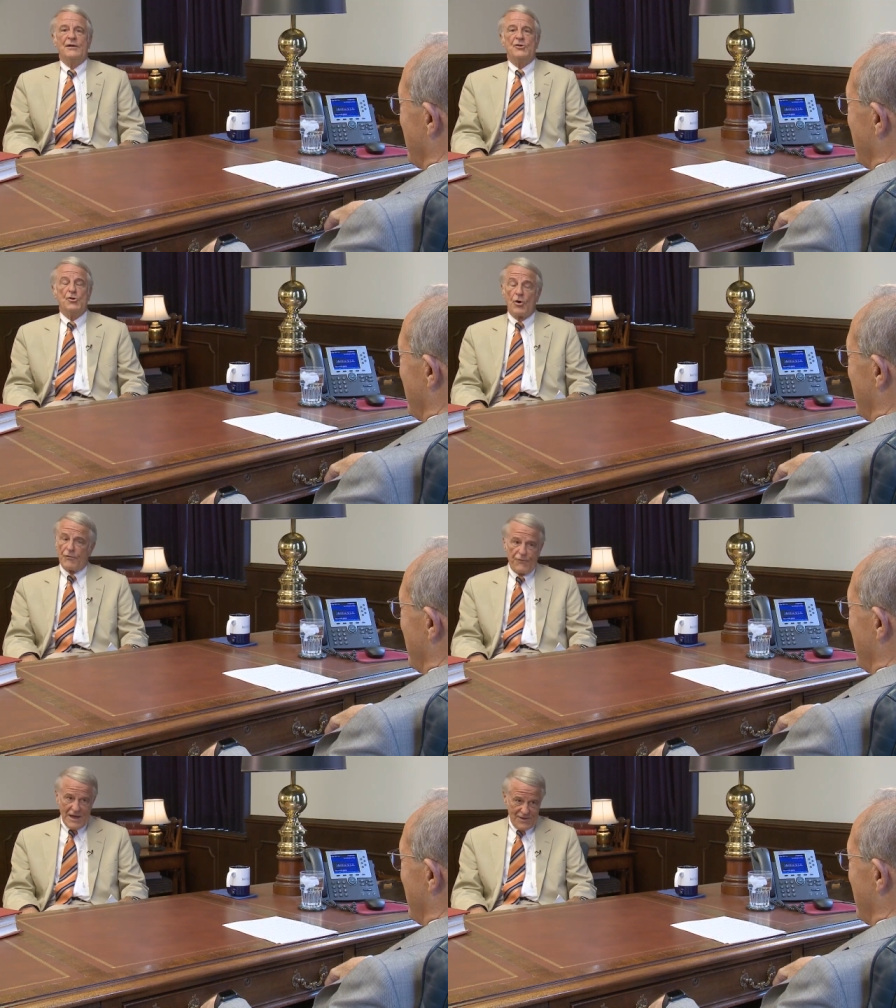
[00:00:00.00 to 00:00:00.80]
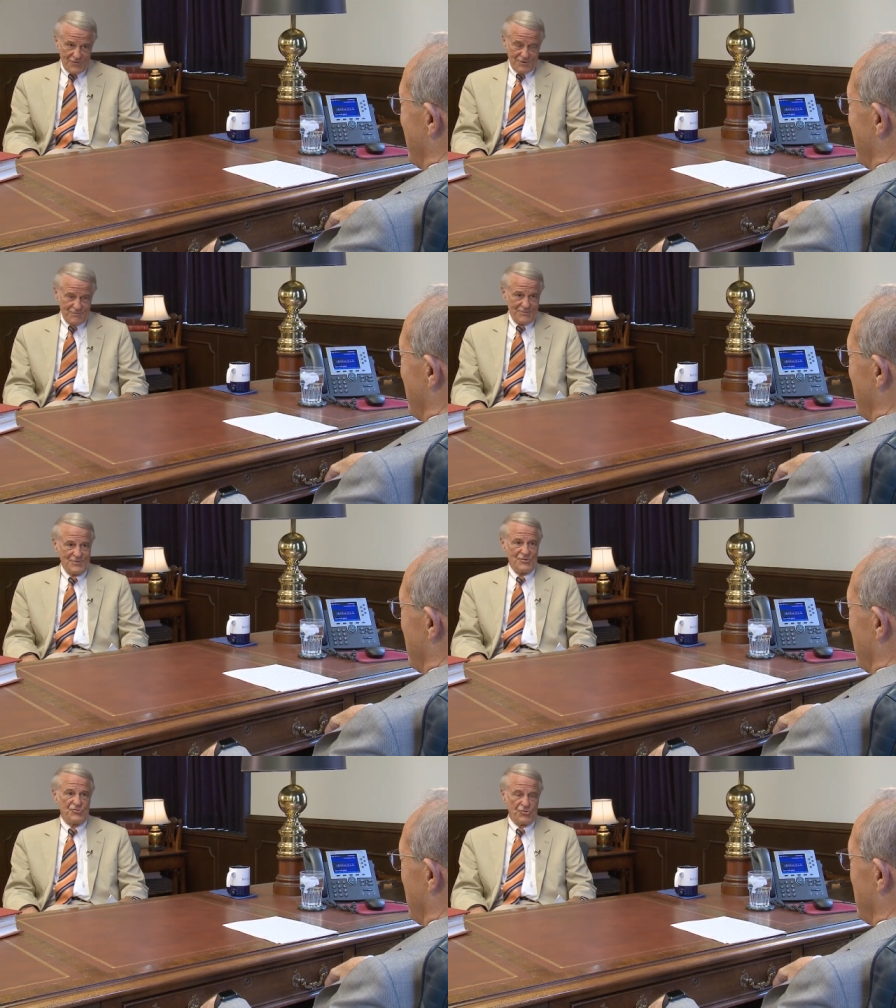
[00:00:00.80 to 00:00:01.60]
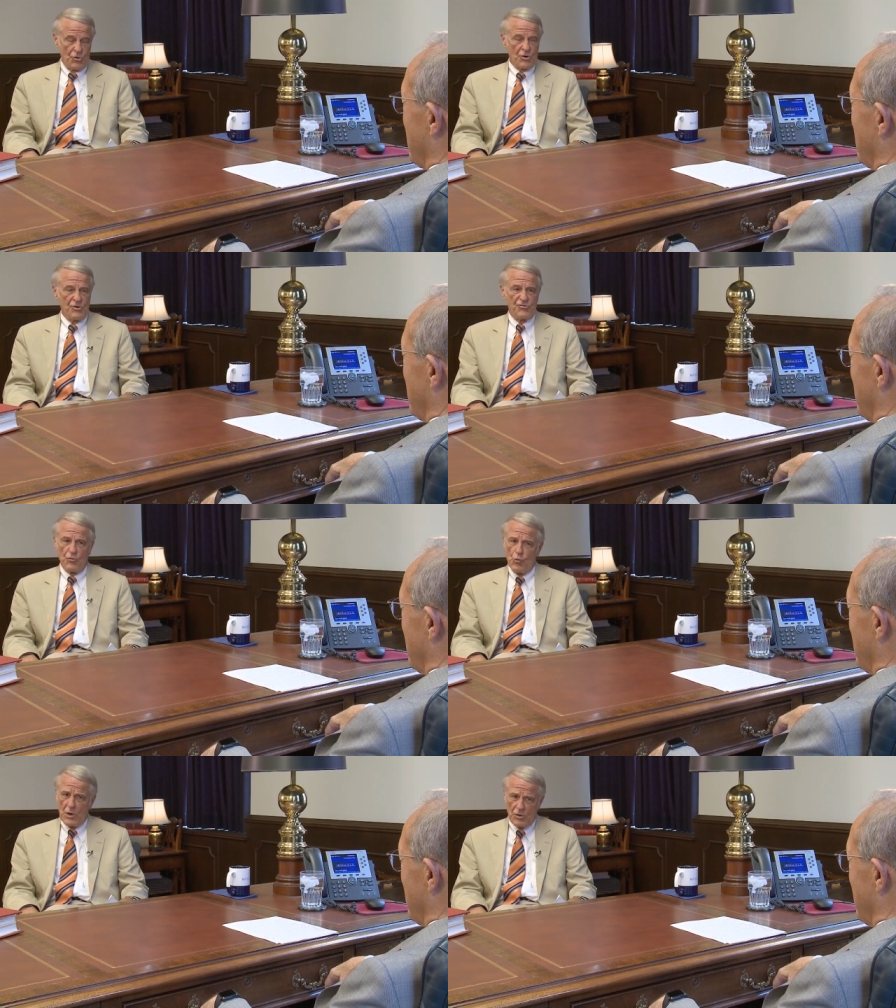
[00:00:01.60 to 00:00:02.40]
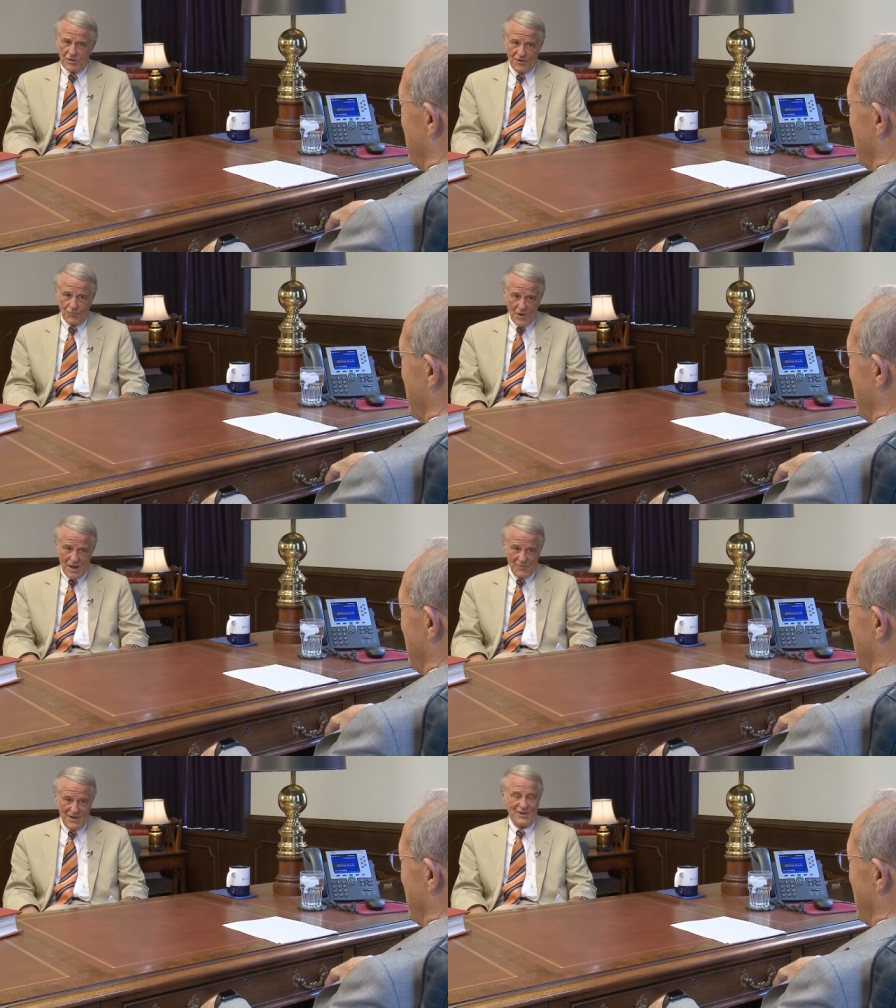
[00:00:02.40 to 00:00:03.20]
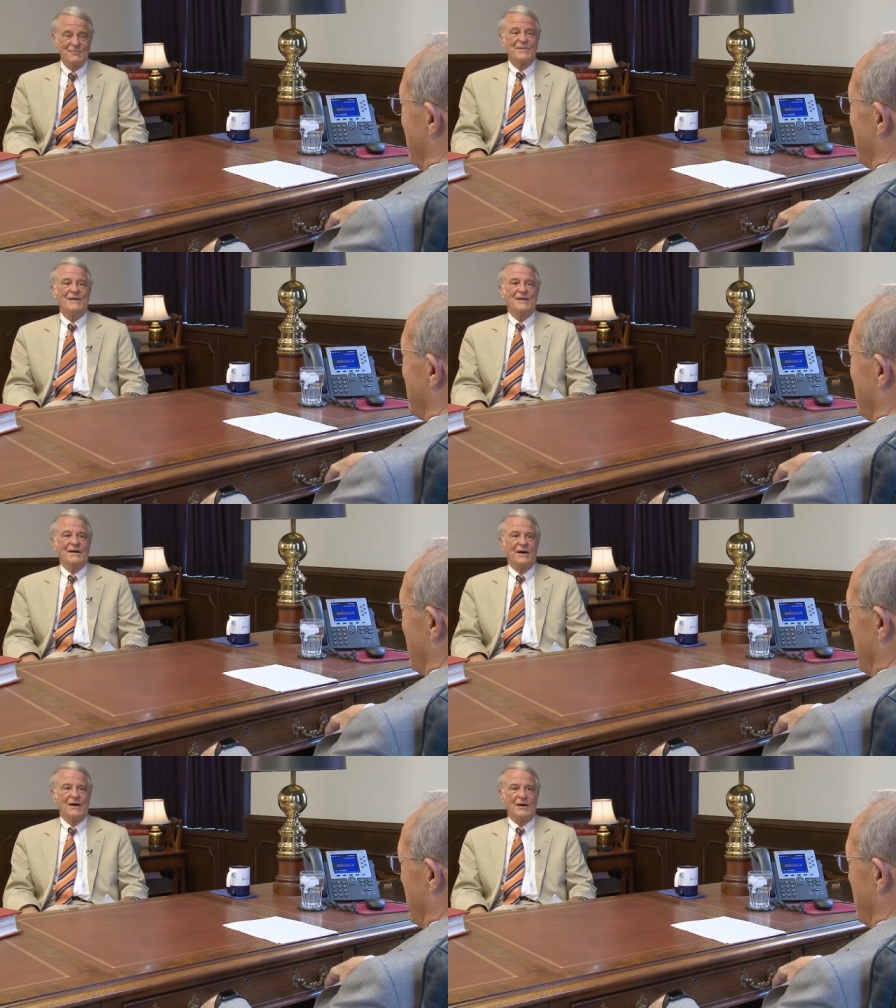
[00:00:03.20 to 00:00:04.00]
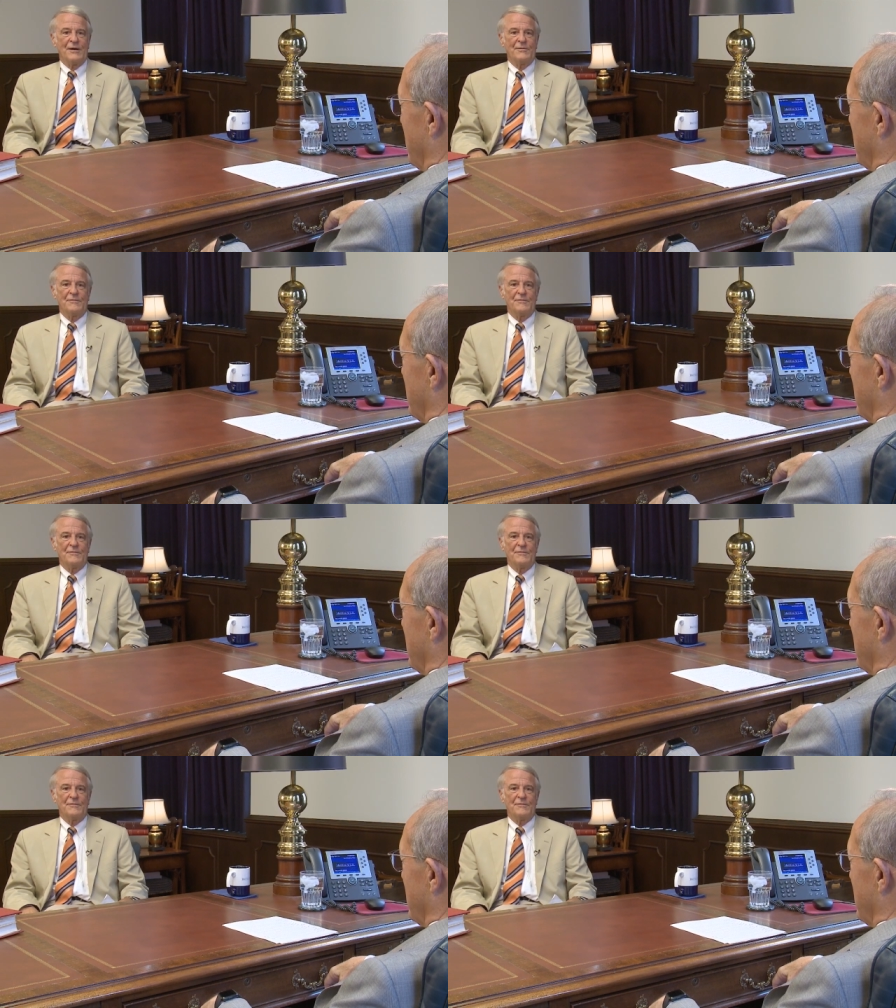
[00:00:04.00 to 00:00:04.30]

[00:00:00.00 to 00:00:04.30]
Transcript: Your father, George Wilkin Romney, uh,